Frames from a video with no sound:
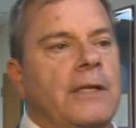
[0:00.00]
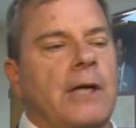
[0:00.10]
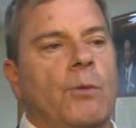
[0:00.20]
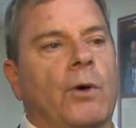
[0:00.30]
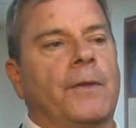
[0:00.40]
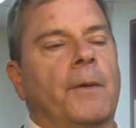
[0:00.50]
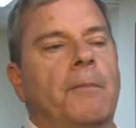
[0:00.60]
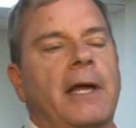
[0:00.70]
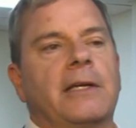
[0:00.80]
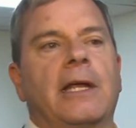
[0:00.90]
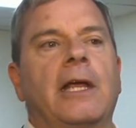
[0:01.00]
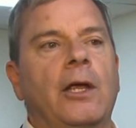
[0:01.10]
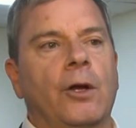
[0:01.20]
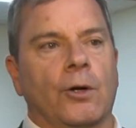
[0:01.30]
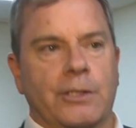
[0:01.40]
the things I want the men to
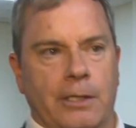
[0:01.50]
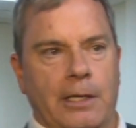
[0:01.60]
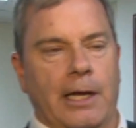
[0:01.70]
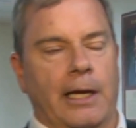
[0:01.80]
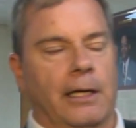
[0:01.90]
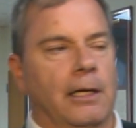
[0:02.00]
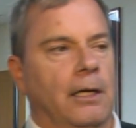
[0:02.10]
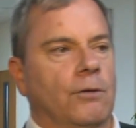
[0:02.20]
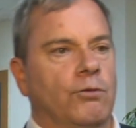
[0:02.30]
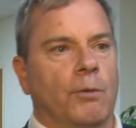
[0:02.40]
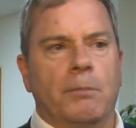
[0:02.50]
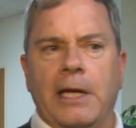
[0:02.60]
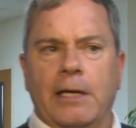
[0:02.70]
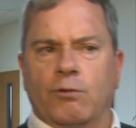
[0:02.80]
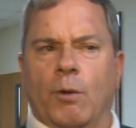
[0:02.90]
hear today from
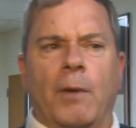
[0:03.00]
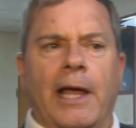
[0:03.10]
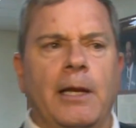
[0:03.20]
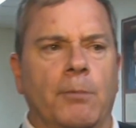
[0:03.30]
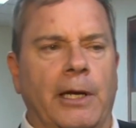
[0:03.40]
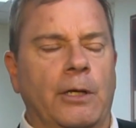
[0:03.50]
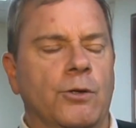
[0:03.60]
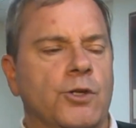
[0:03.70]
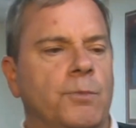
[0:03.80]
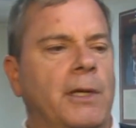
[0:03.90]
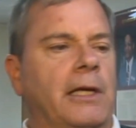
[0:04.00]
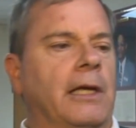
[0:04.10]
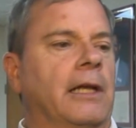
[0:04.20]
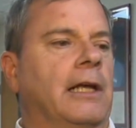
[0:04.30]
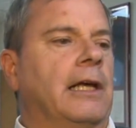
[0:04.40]
me and from anybody who's
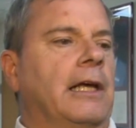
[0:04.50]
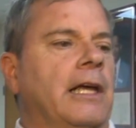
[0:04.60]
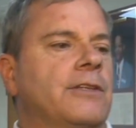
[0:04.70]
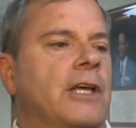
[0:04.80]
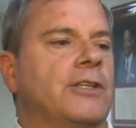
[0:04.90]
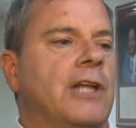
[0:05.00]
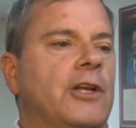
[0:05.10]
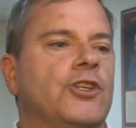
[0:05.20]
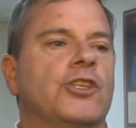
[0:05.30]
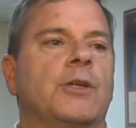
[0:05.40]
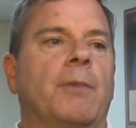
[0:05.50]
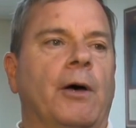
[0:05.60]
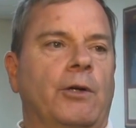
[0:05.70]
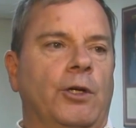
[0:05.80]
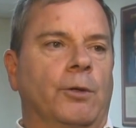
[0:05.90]
speaking is that it's not just
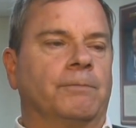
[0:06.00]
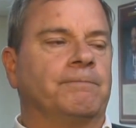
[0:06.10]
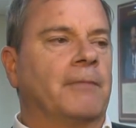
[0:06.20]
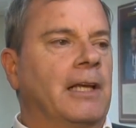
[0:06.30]
about you.